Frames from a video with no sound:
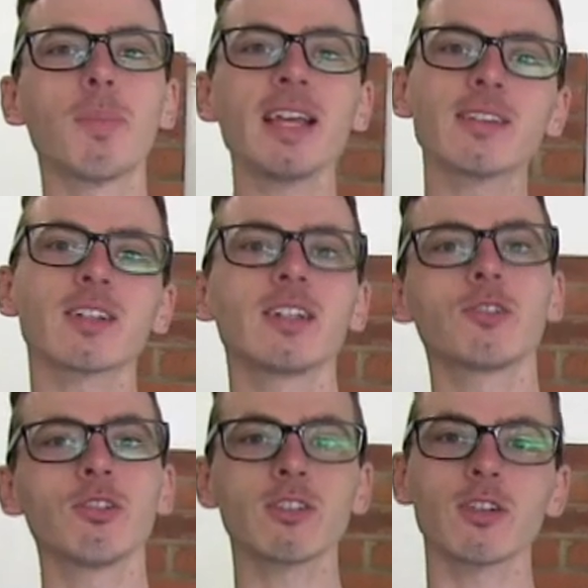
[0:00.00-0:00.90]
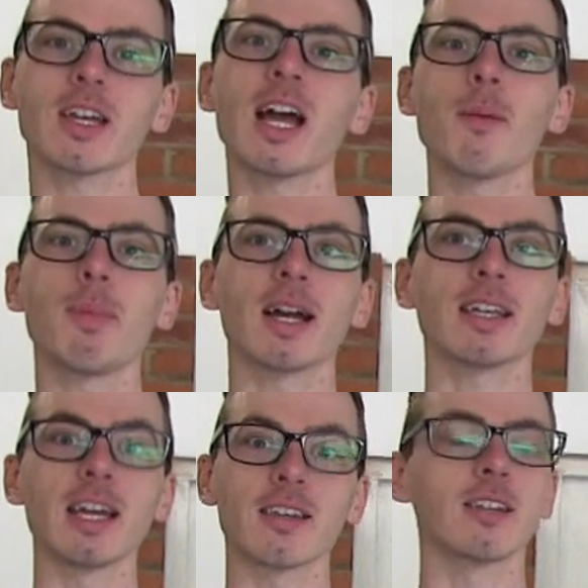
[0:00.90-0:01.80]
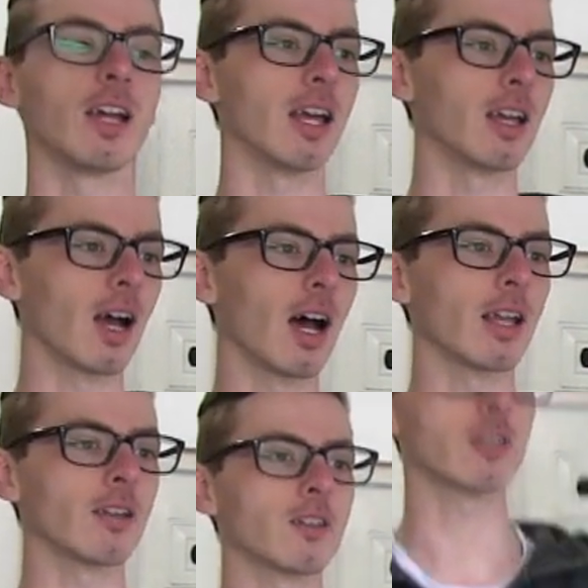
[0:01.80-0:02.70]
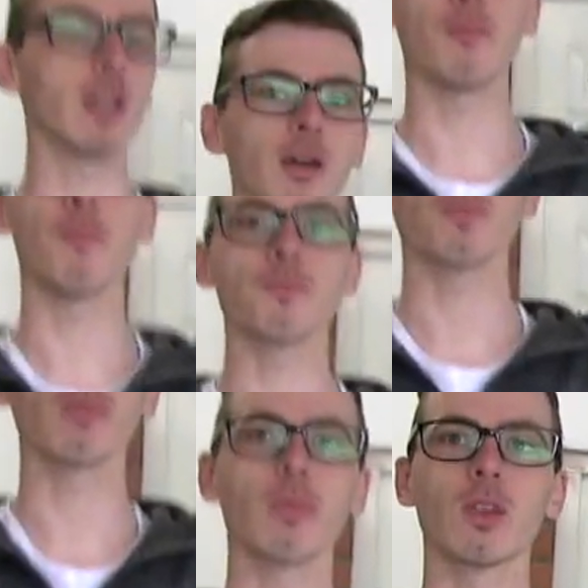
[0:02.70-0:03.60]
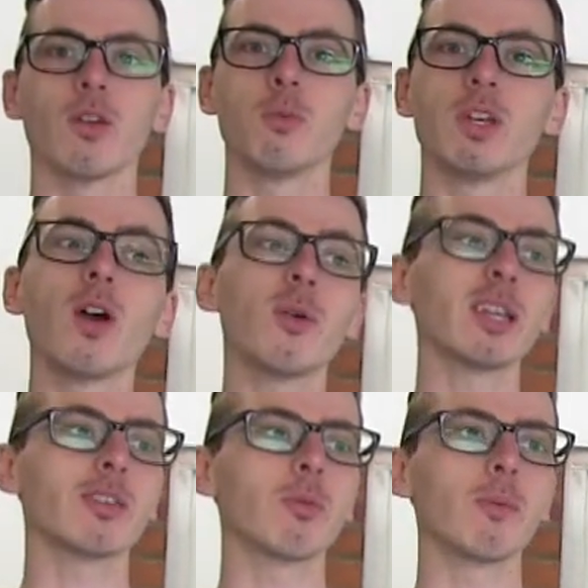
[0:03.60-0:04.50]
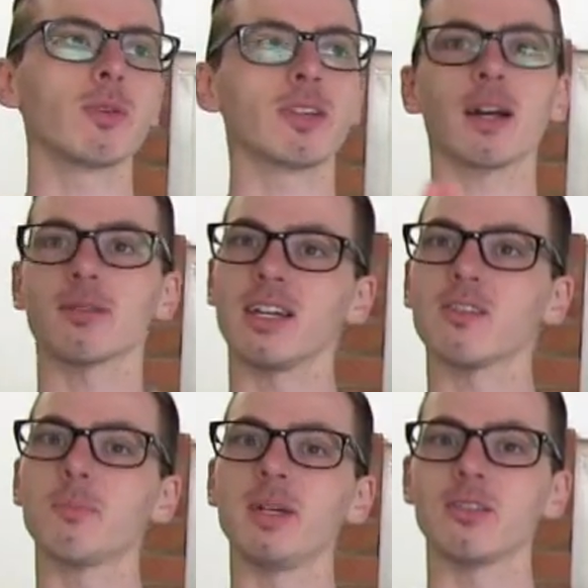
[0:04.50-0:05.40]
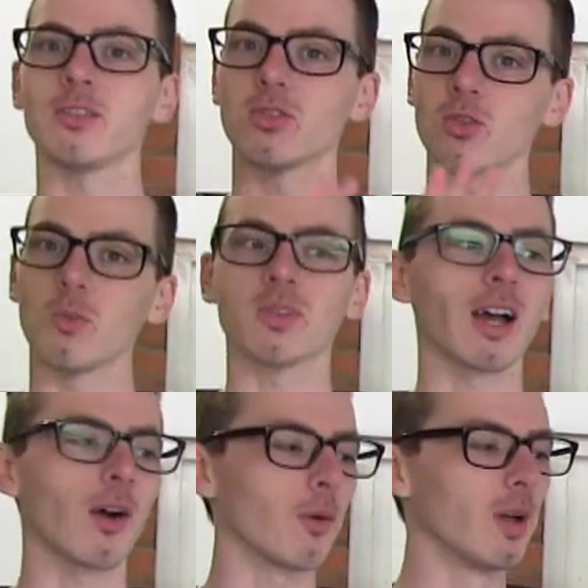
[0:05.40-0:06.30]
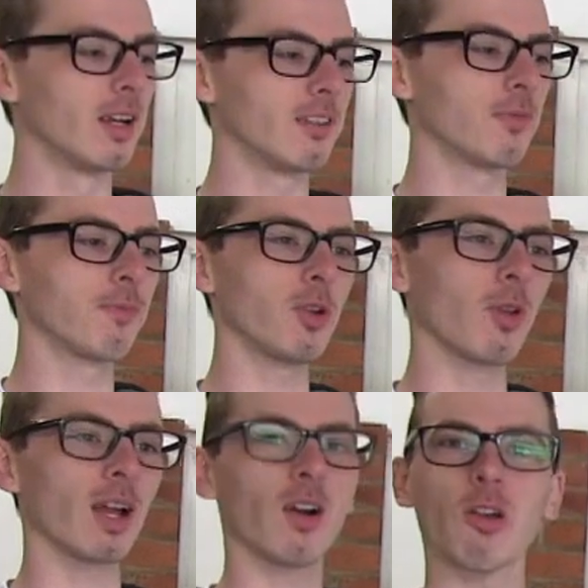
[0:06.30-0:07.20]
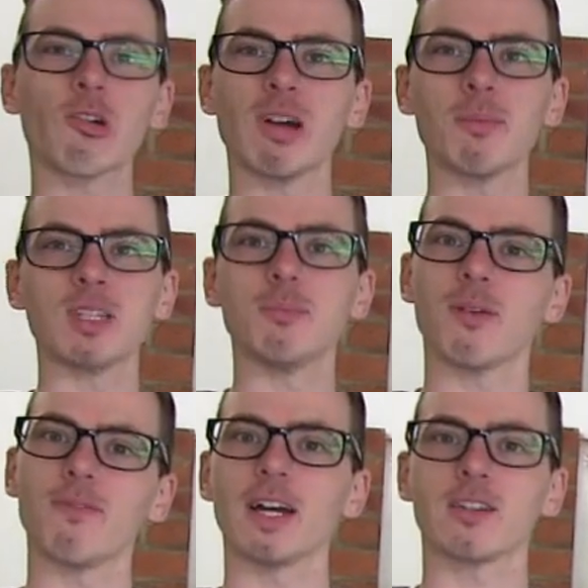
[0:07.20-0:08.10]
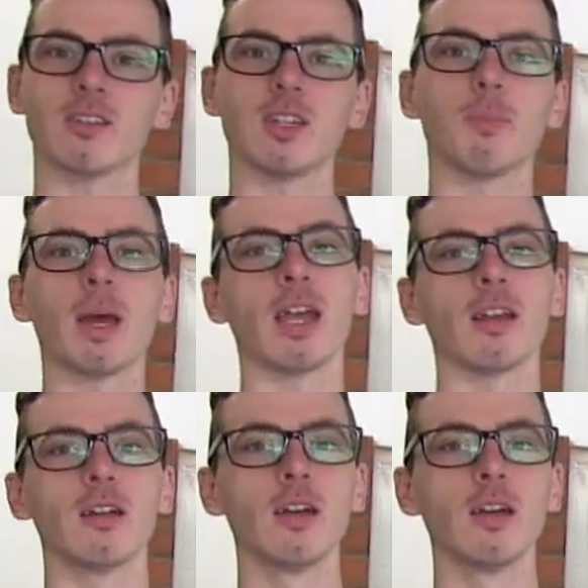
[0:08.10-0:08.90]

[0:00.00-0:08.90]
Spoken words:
Basically, Chris got the car back yesterday, and we noticed when we started taking some pictures, the sun was out. There's a few like holograms and imperfections in the paint.